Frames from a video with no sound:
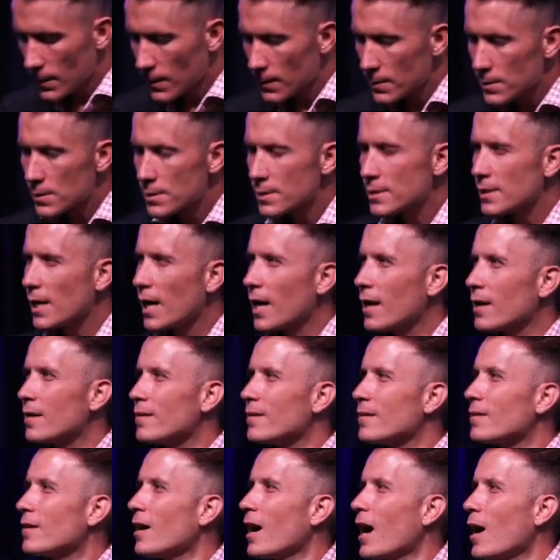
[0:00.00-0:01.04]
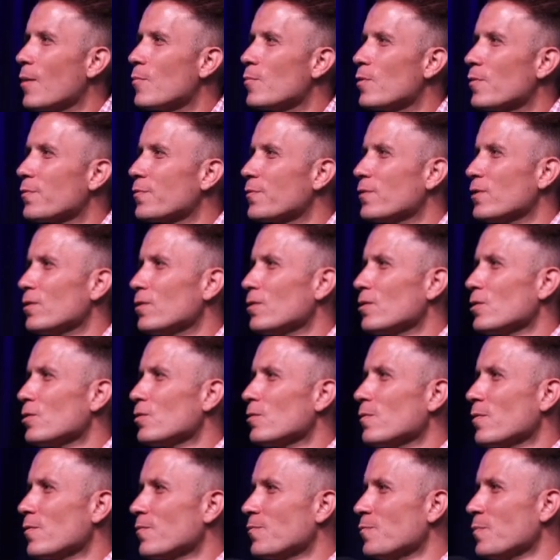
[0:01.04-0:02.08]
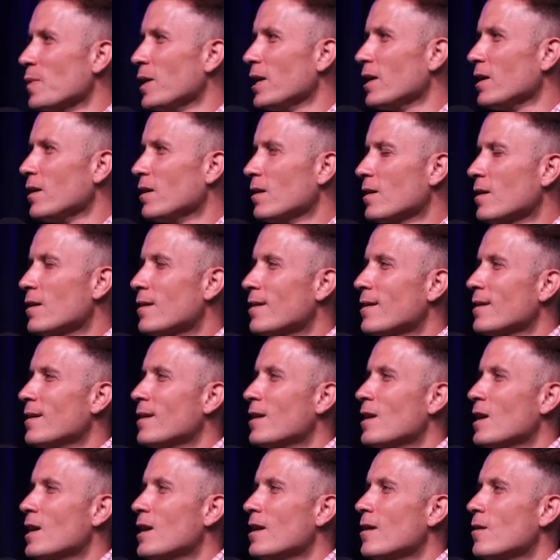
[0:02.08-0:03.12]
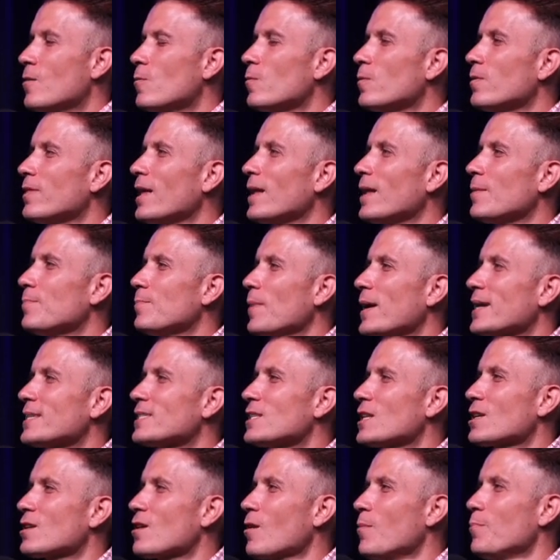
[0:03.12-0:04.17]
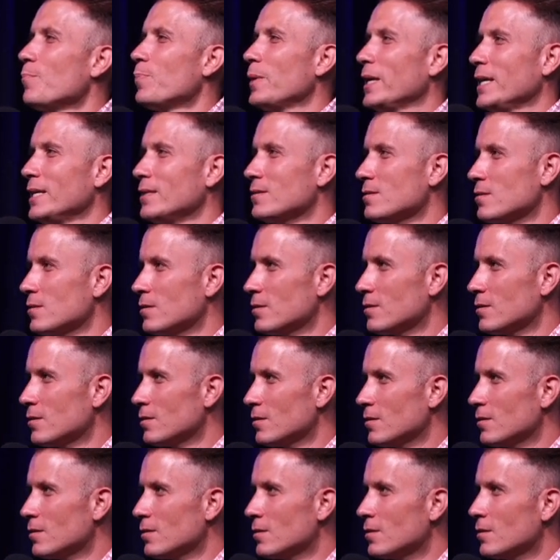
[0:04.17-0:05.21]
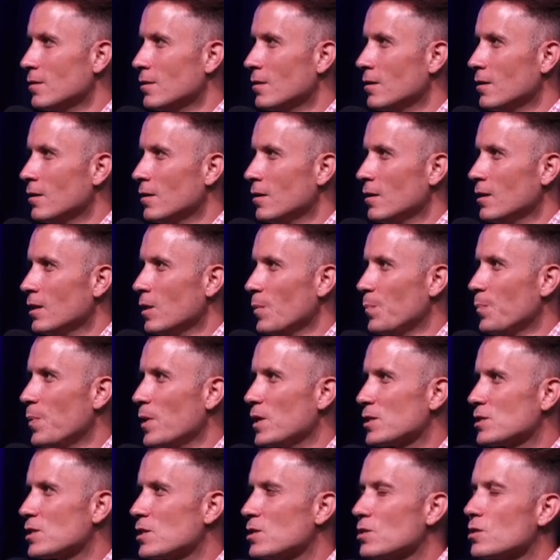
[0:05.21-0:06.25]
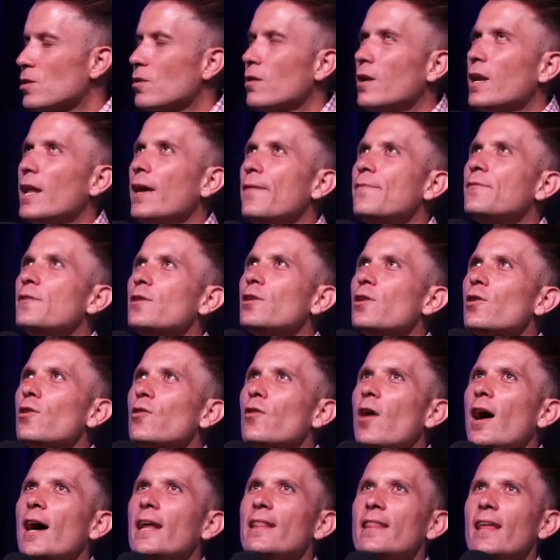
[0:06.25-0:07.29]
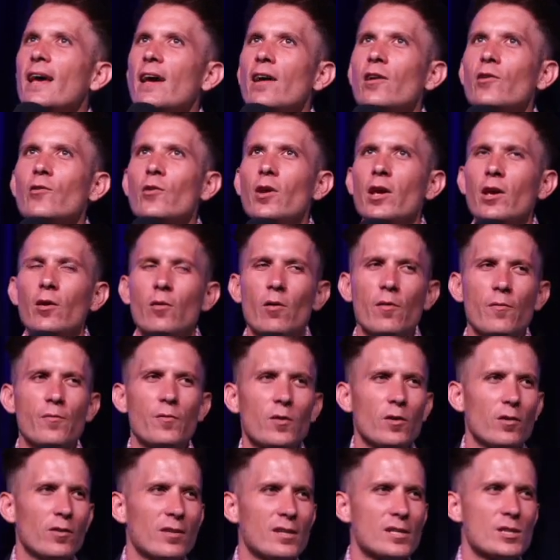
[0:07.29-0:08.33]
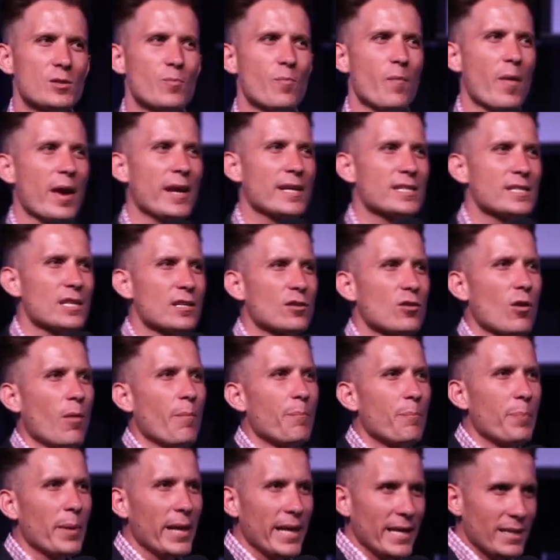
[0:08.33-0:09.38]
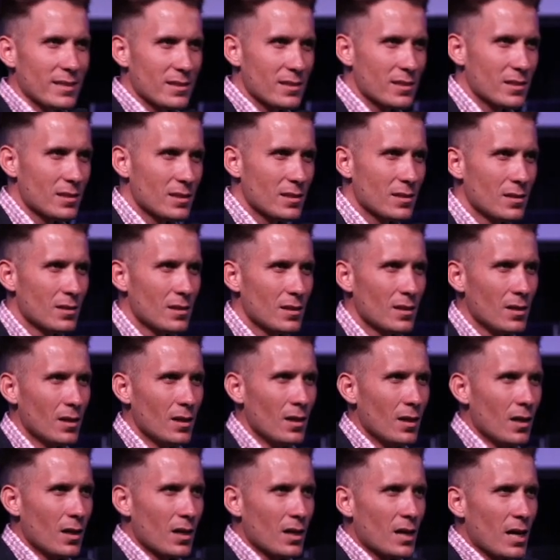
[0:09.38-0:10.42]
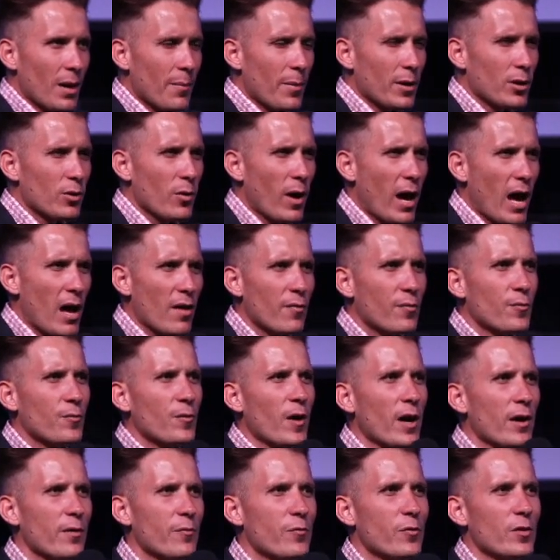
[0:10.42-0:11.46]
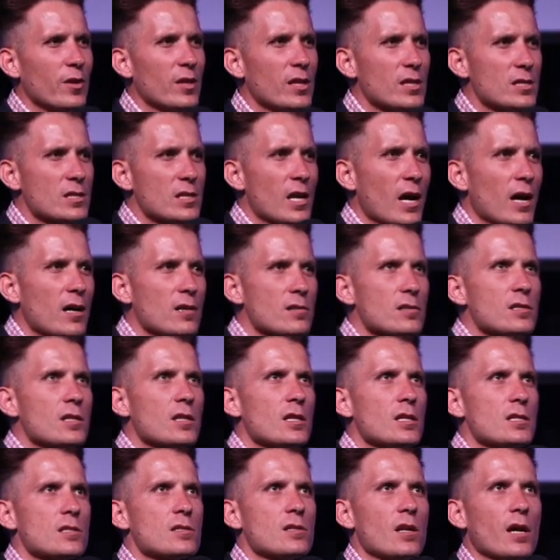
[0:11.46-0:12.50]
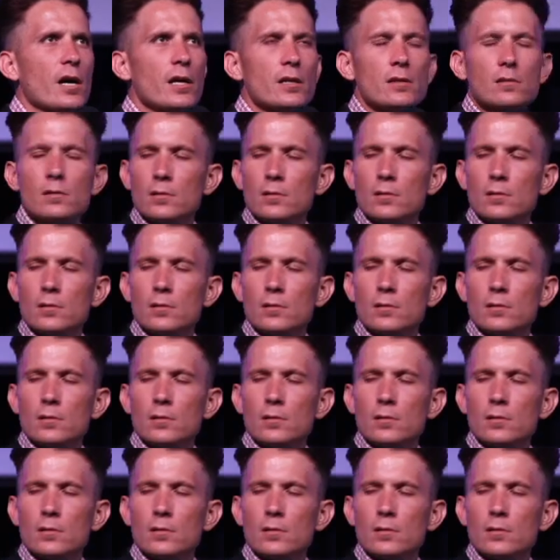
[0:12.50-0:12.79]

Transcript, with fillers: It's done. I'm with you, you with me. That makes it complete. The person to your left or your right, they're agreeing with you. This makes it complete. Come on, do I have faith in this house in this night?